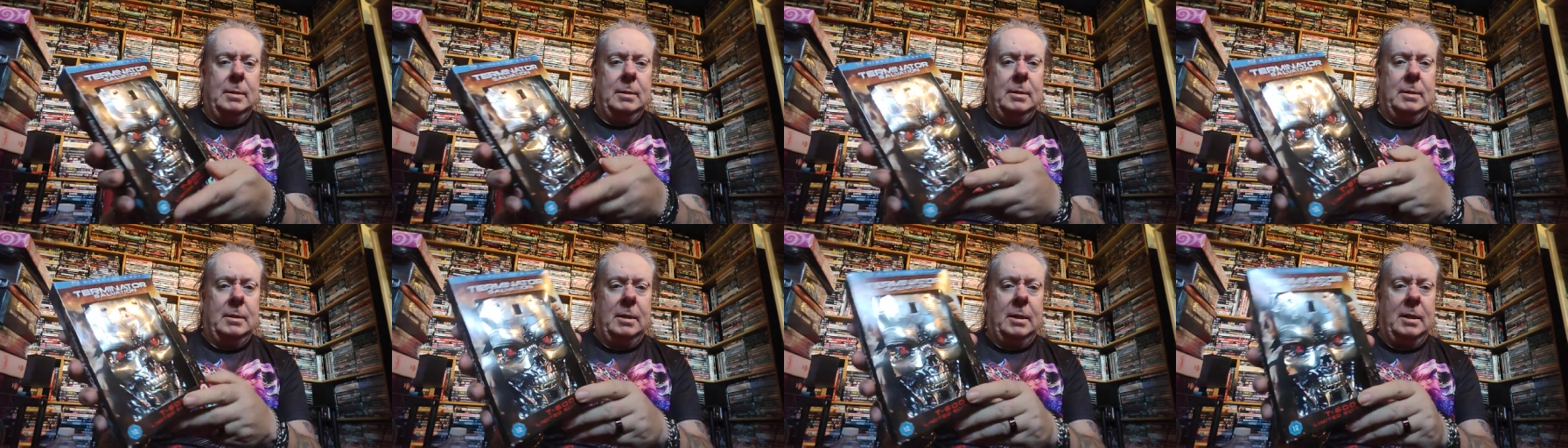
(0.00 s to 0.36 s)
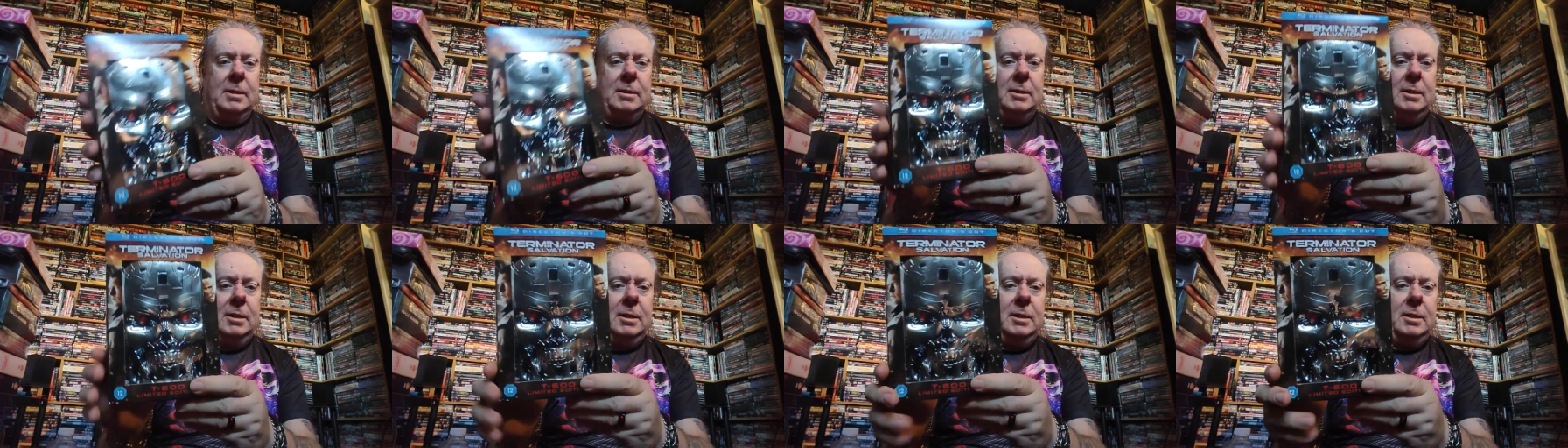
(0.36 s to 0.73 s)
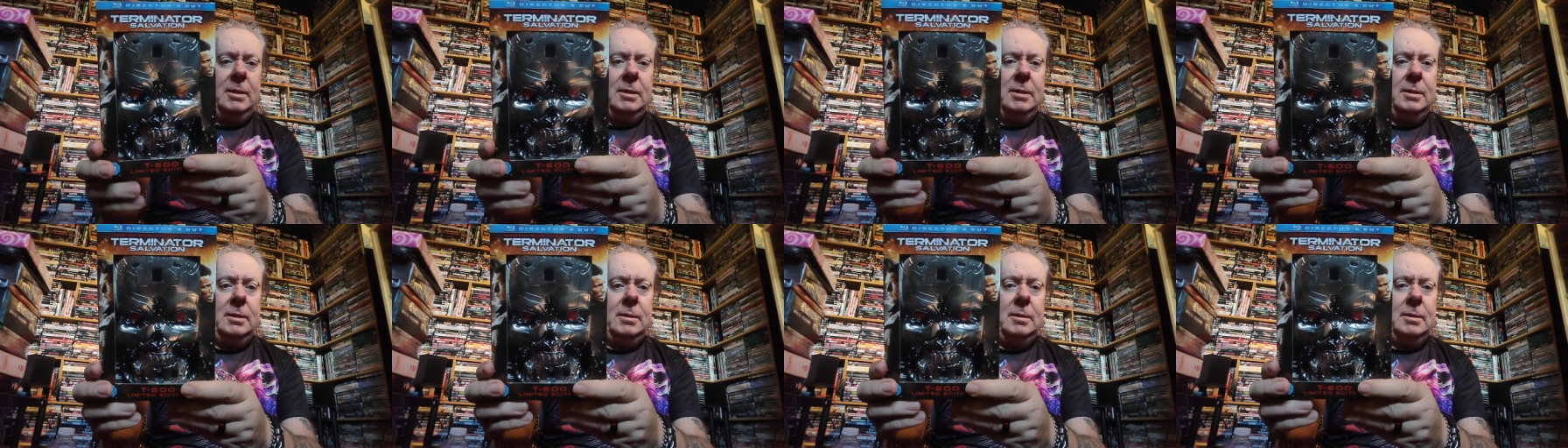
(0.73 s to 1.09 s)
So that's the
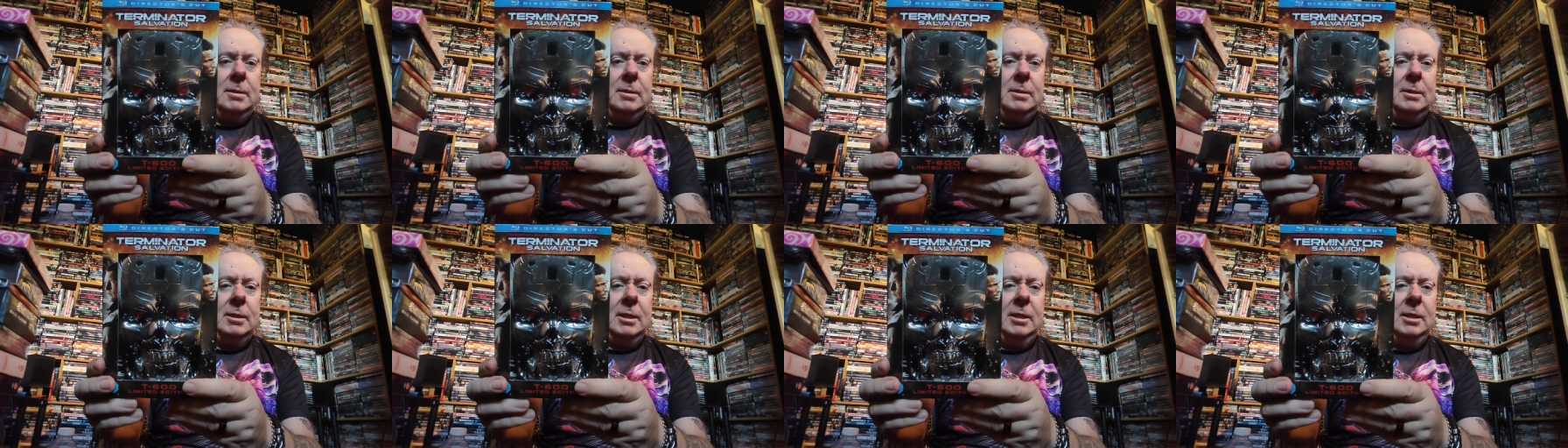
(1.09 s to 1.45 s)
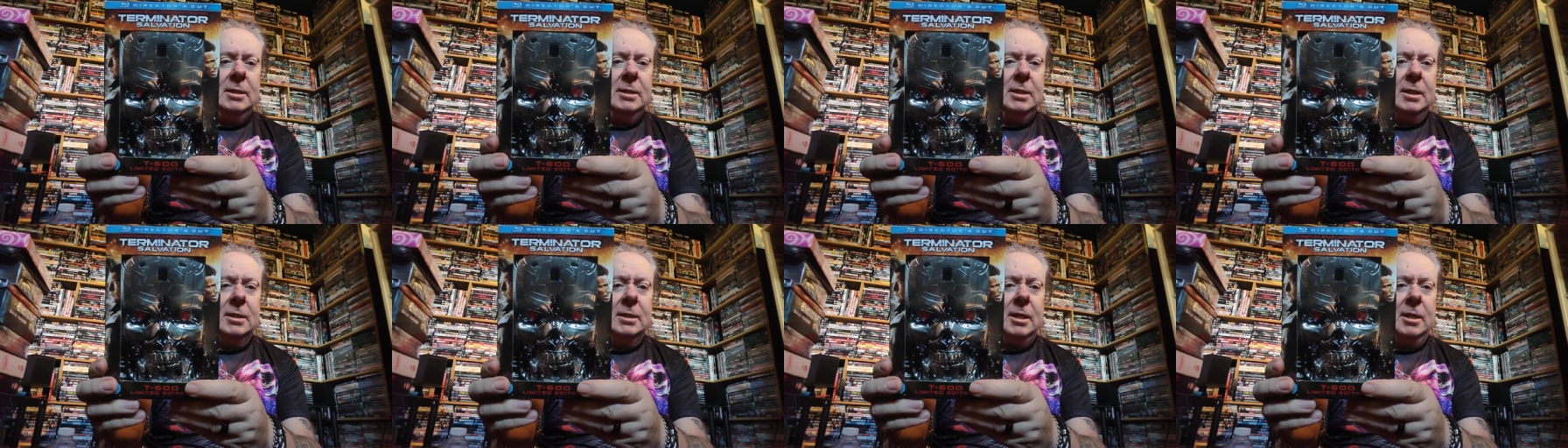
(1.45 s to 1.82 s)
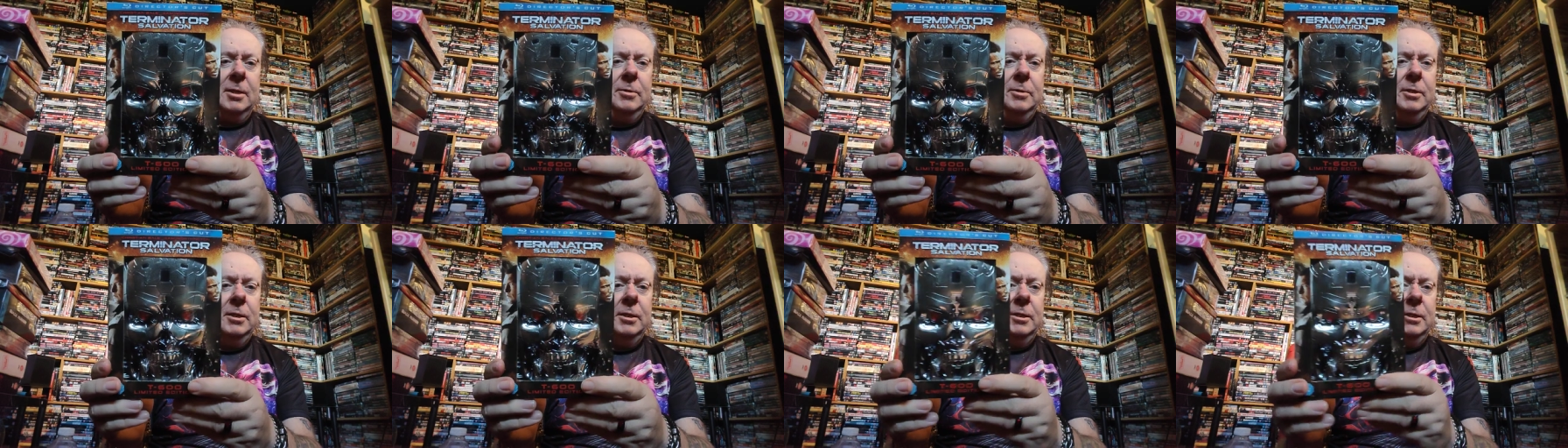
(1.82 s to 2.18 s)

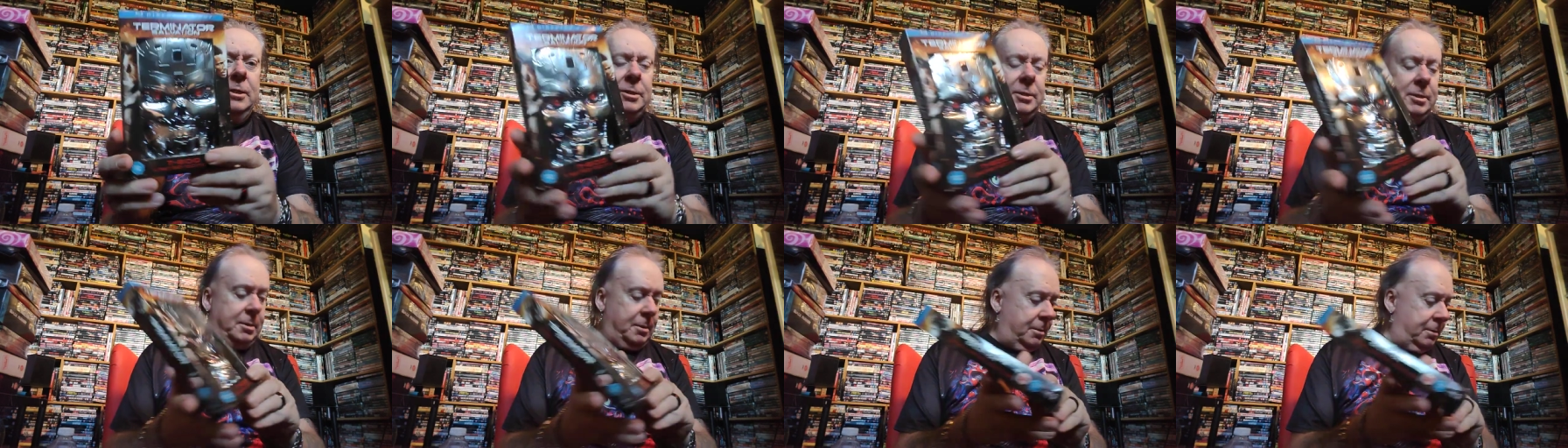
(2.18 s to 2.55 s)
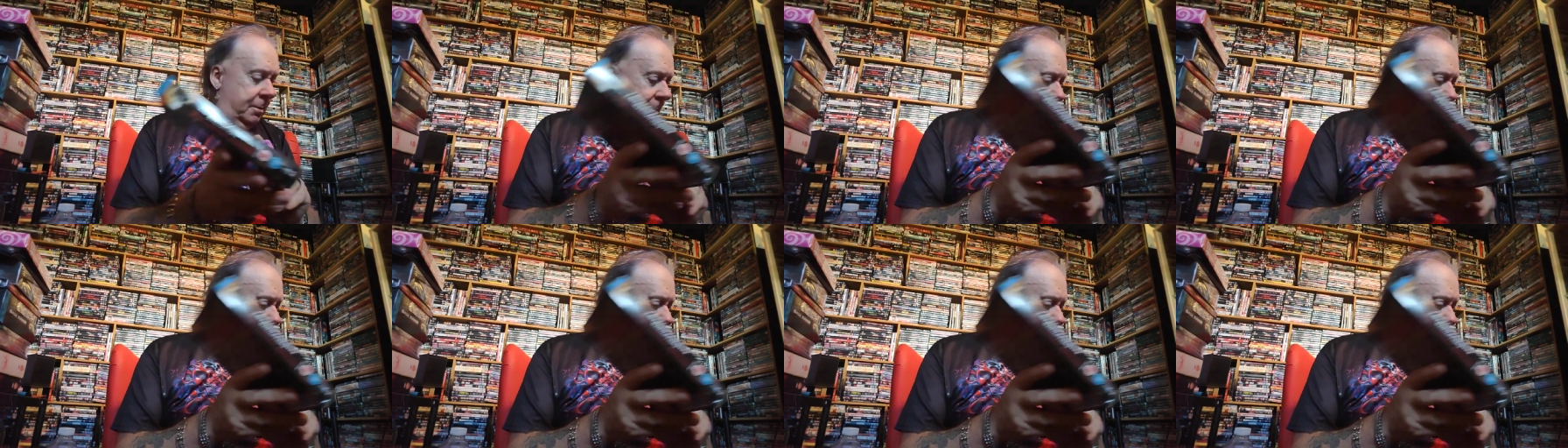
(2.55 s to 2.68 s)
T600 edition.